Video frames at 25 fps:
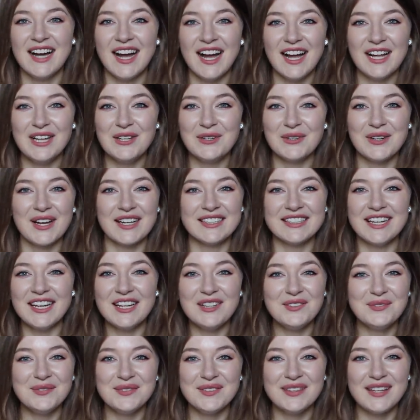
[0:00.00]
I look
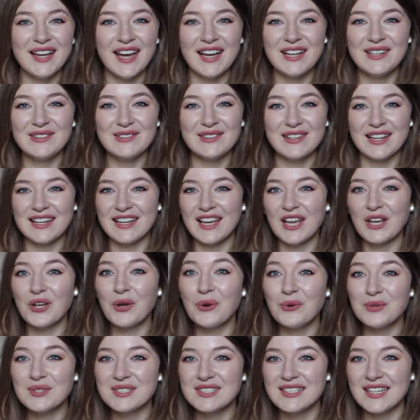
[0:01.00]
unhealthy, I look like a
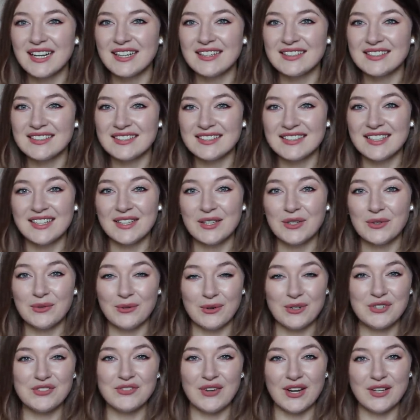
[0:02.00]
ghost, and they
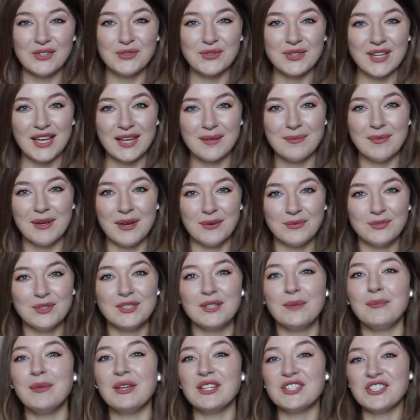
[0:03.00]
were trying to kick me off to
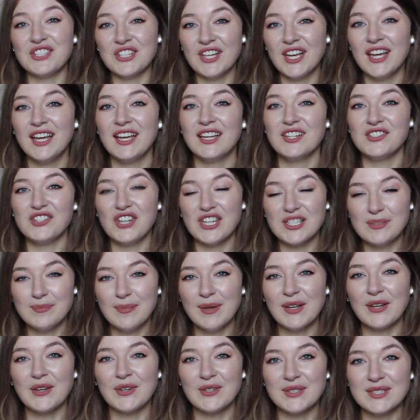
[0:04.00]
the beach just
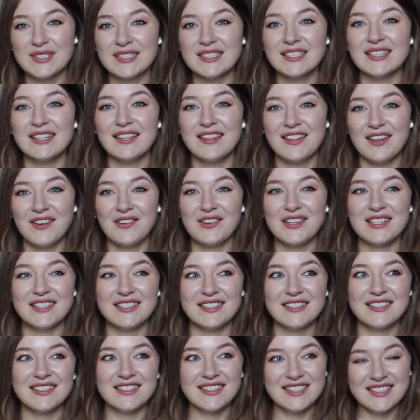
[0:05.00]
because there
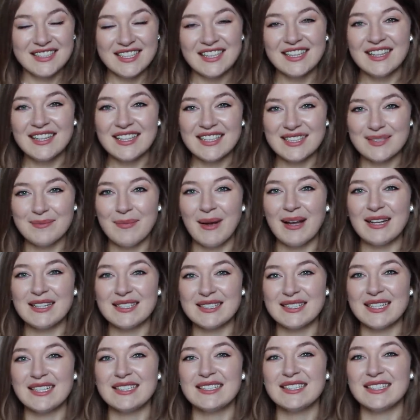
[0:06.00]
is still this
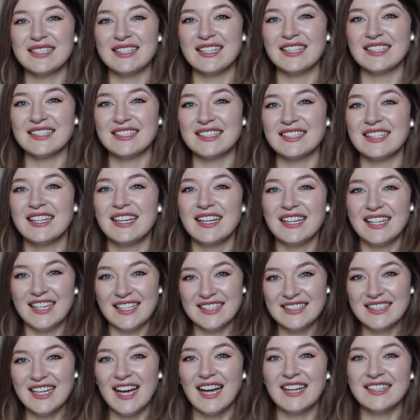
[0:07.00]
mindset that
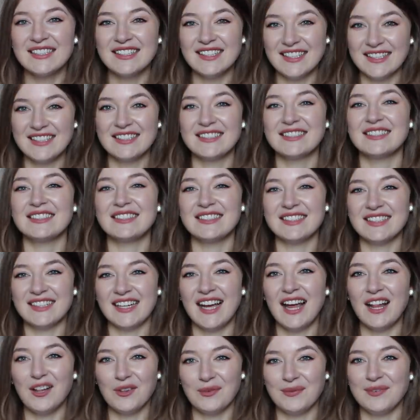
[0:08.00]
a tan is
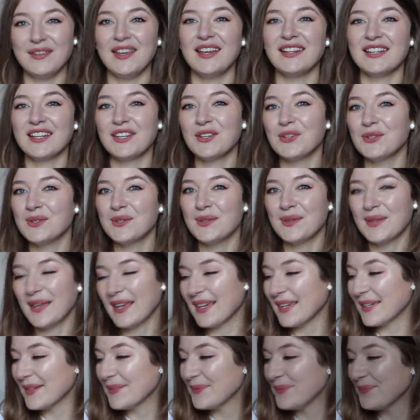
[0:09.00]
healthy and a good
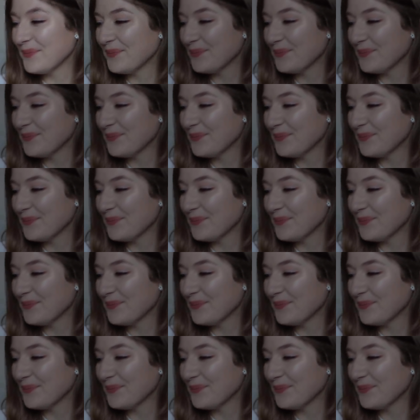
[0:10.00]
thing.